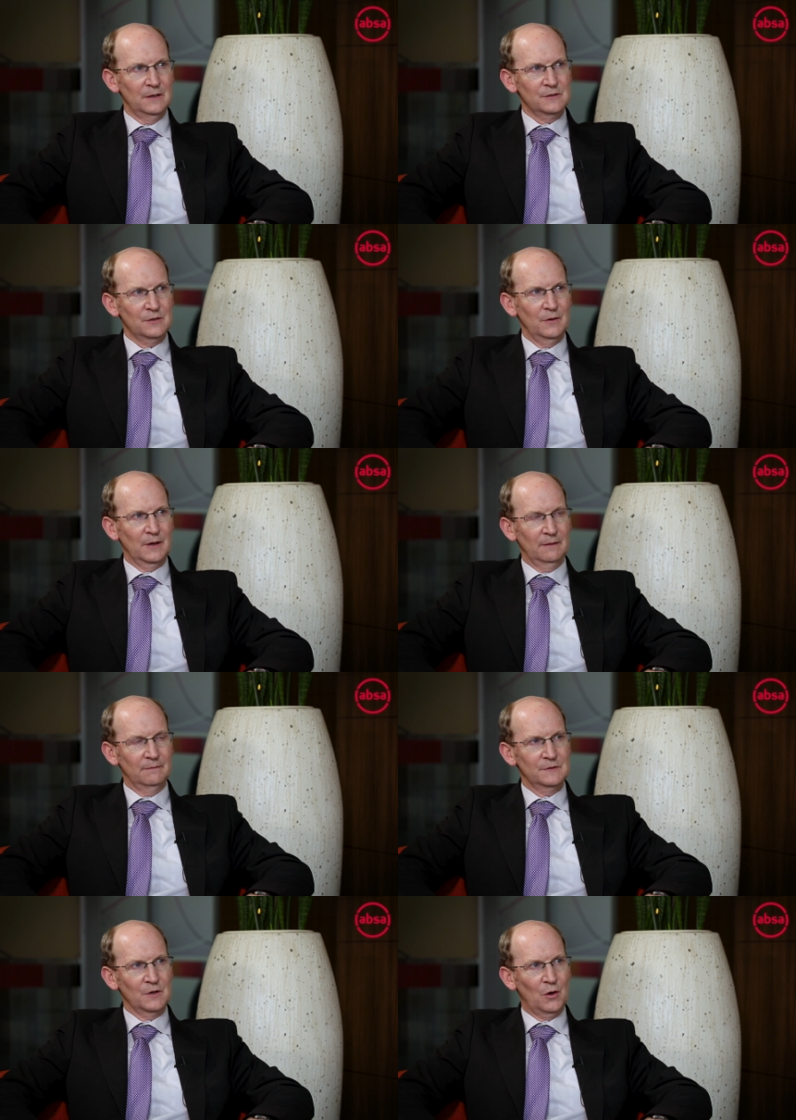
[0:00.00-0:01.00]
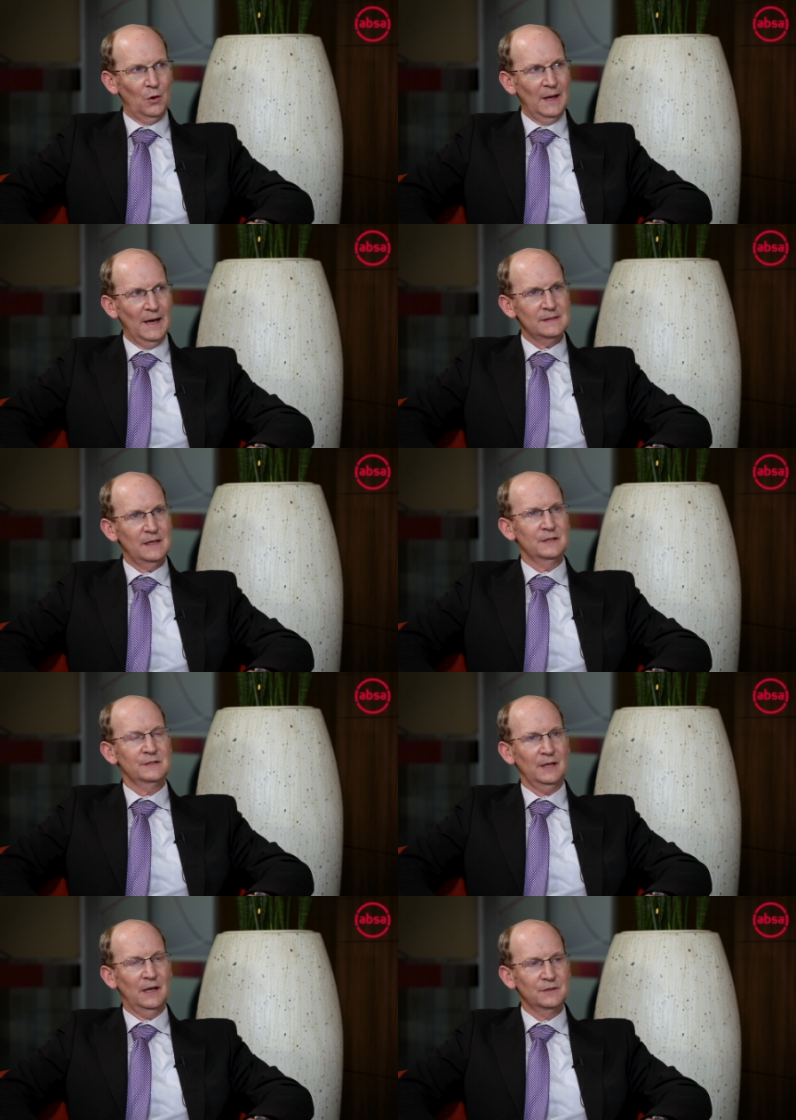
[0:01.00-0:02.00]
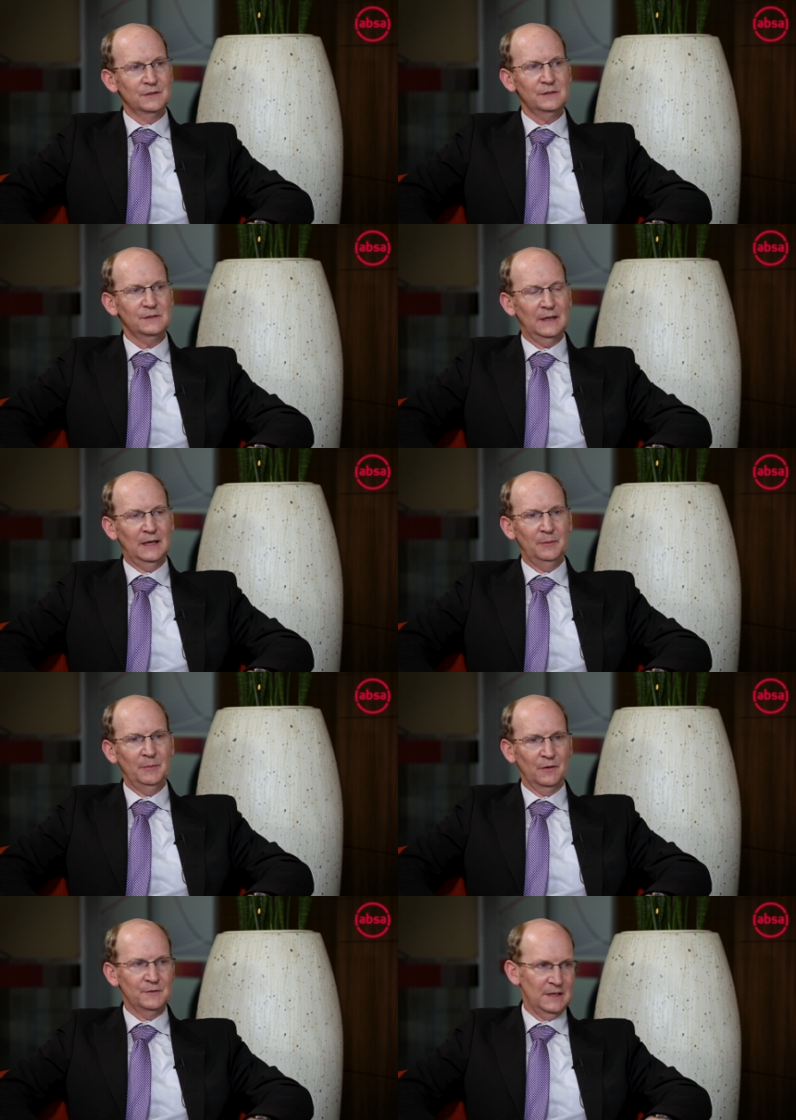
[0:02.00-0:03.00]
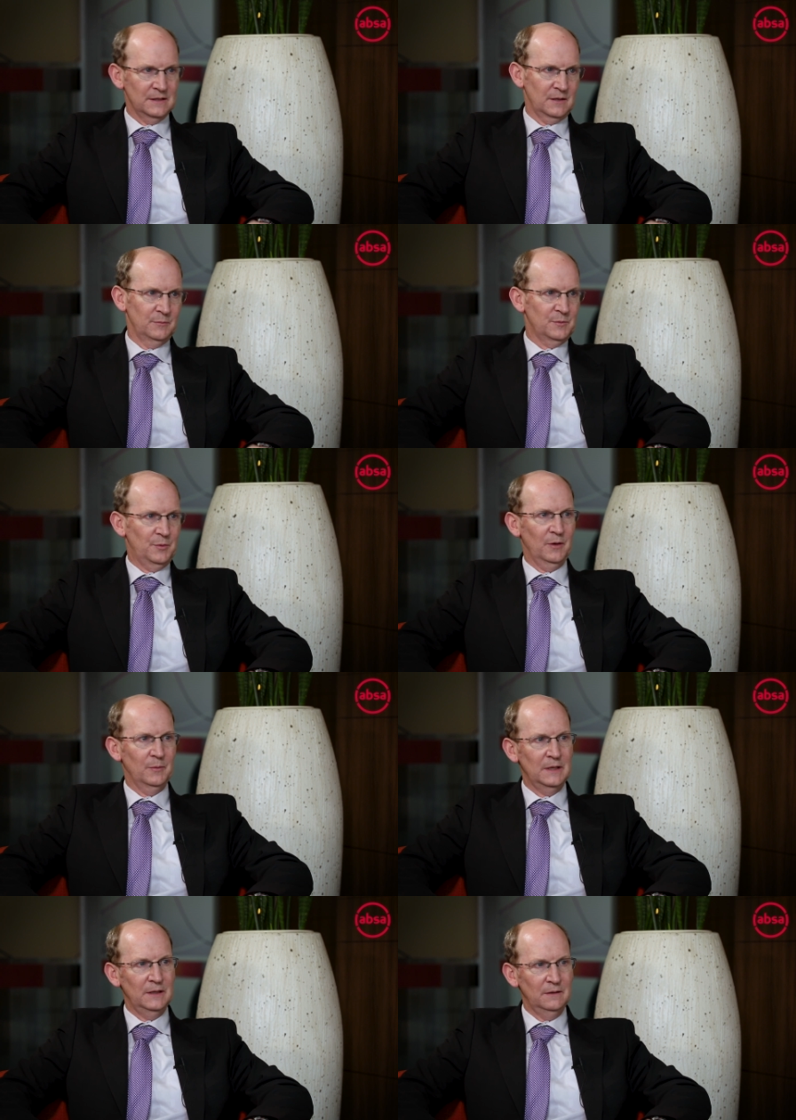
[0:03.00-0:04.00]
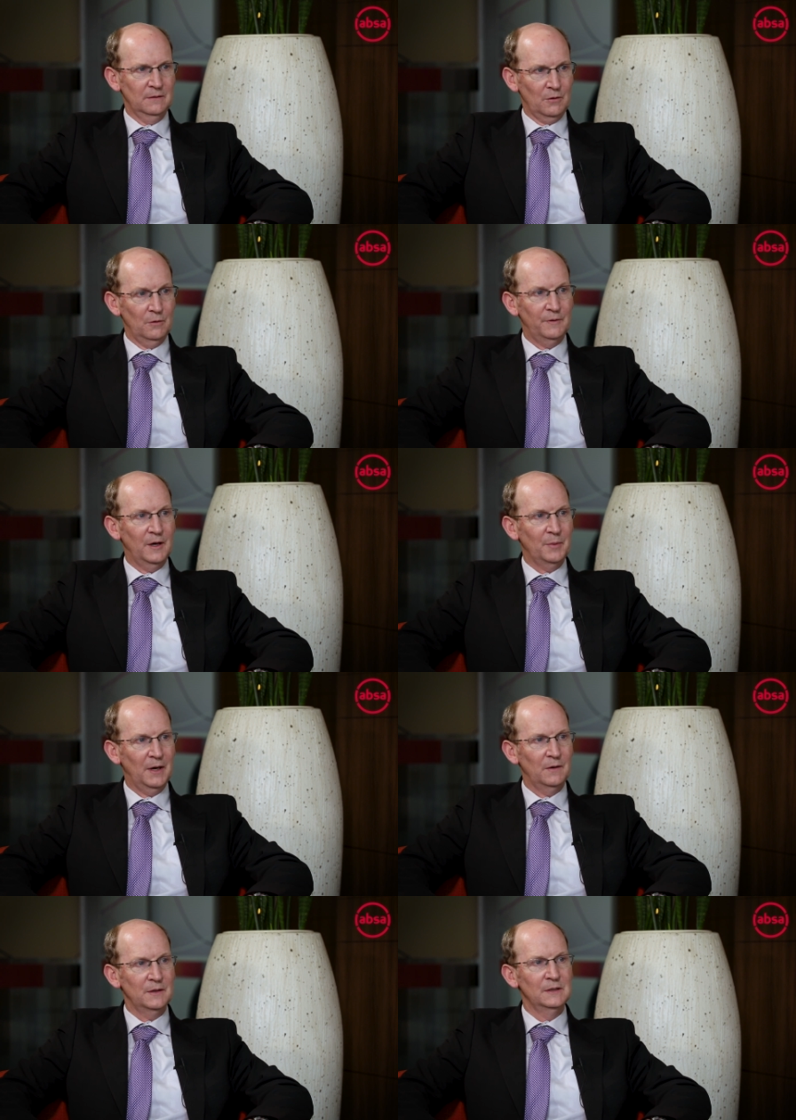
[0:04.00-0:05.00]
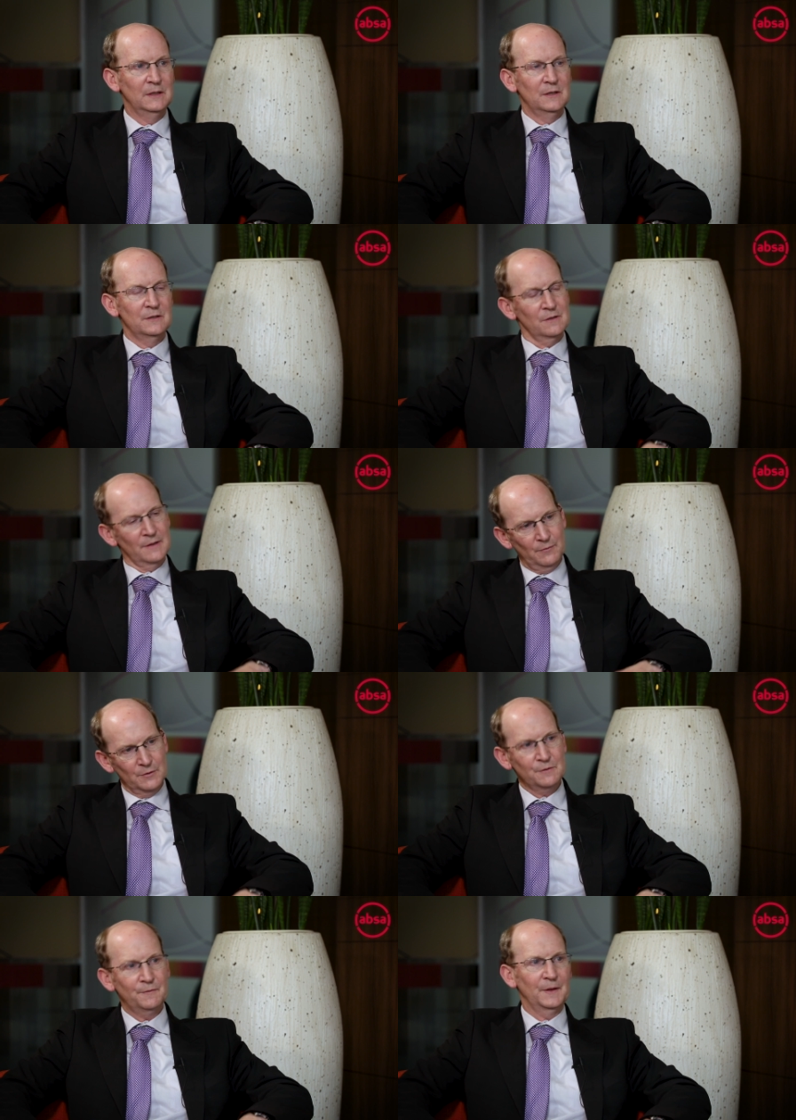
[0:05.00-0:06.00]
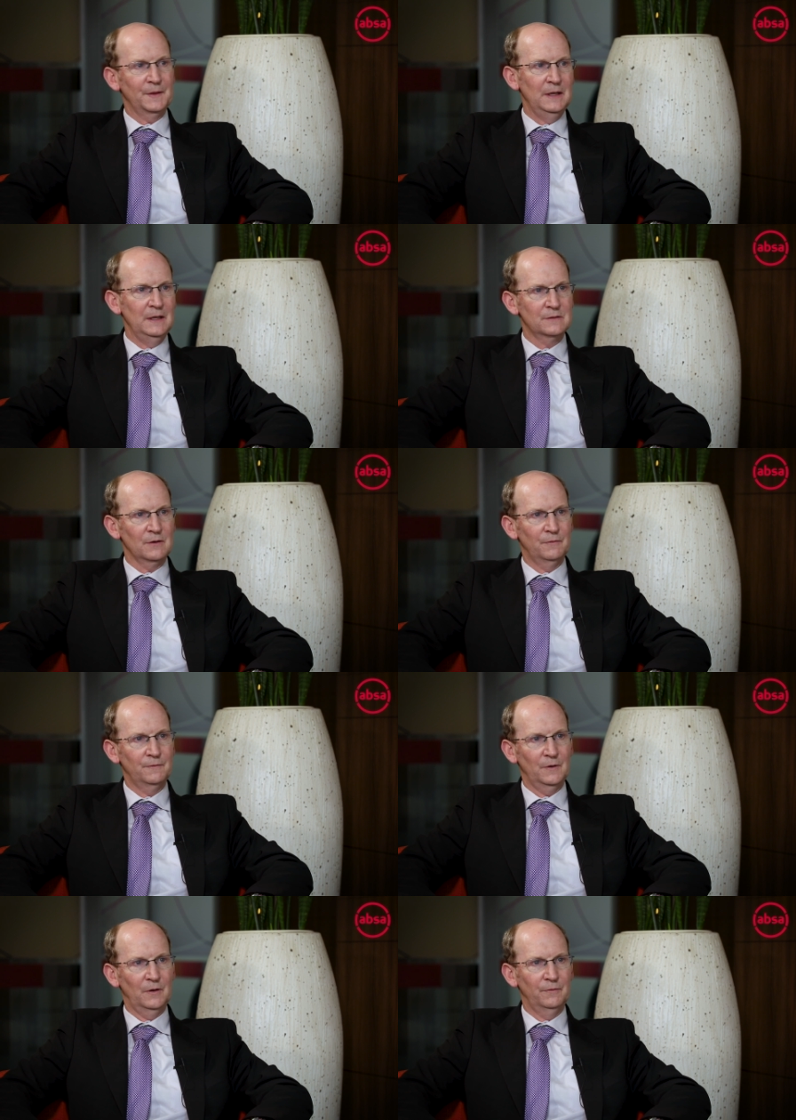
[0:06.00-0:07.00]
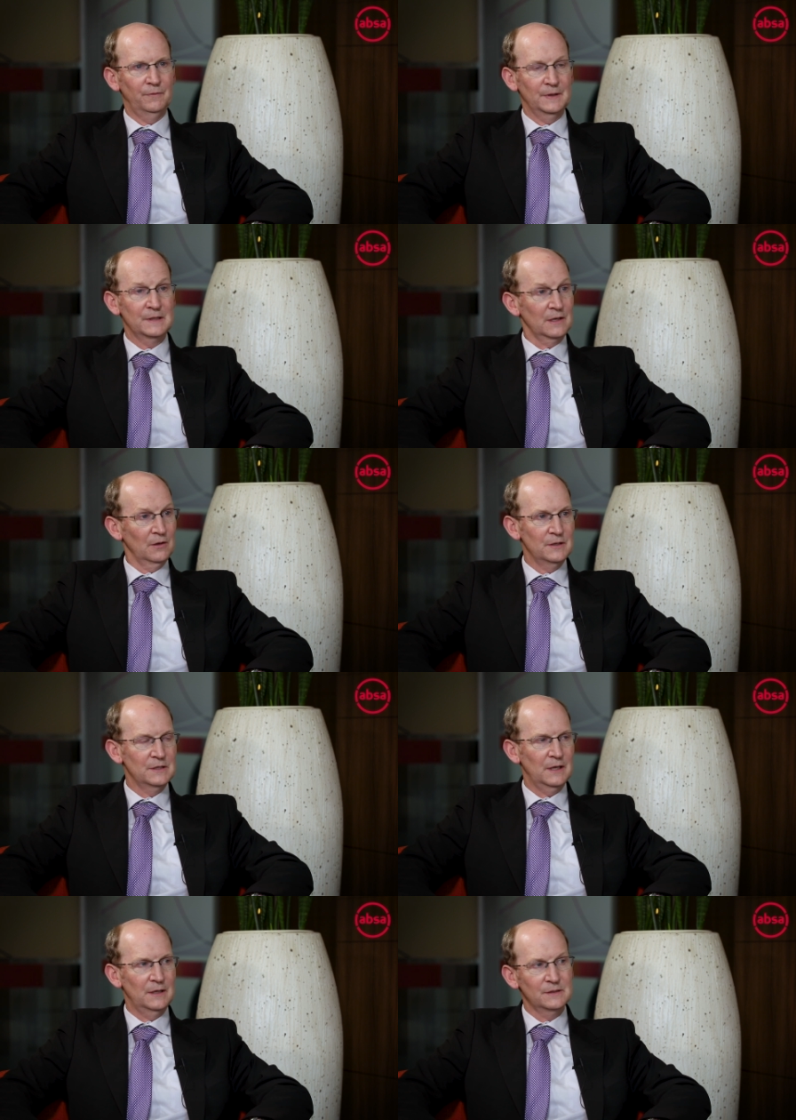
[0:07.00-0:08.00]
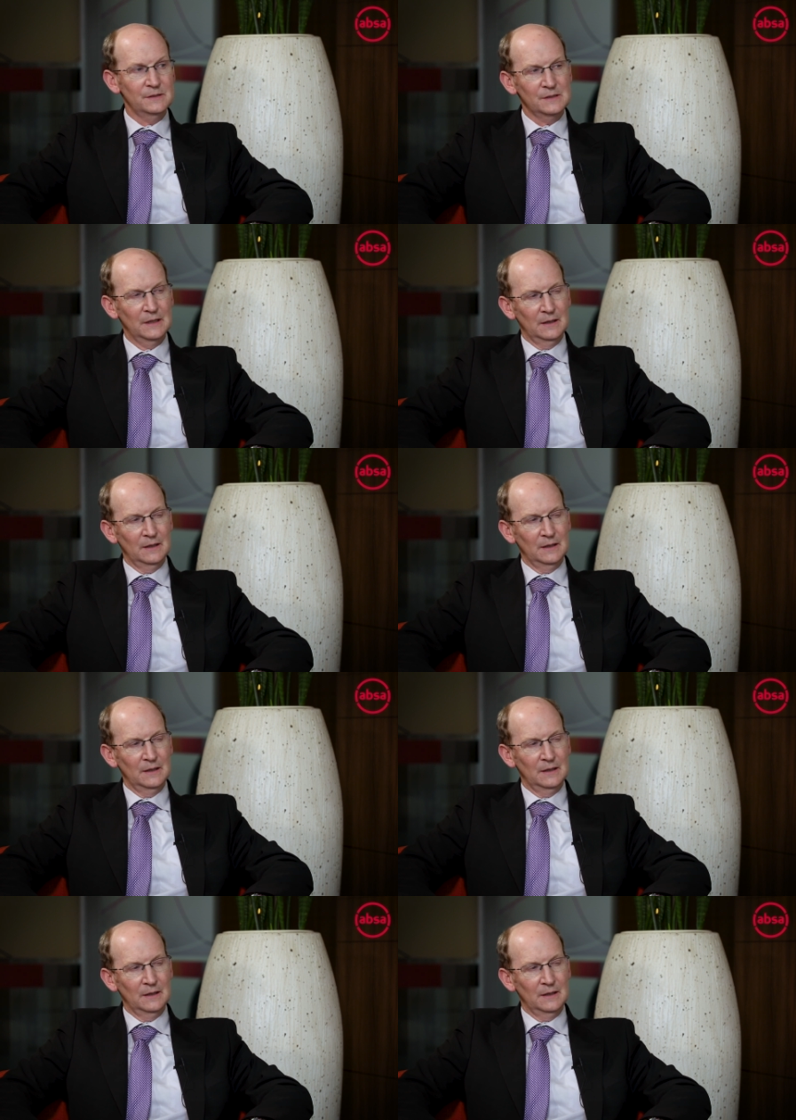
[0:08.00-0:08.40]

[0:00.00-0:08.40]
So coal has had its challenges, and obviously Eskom is predominantly coal-fired power. So they've also felt the heat of the technology challenges.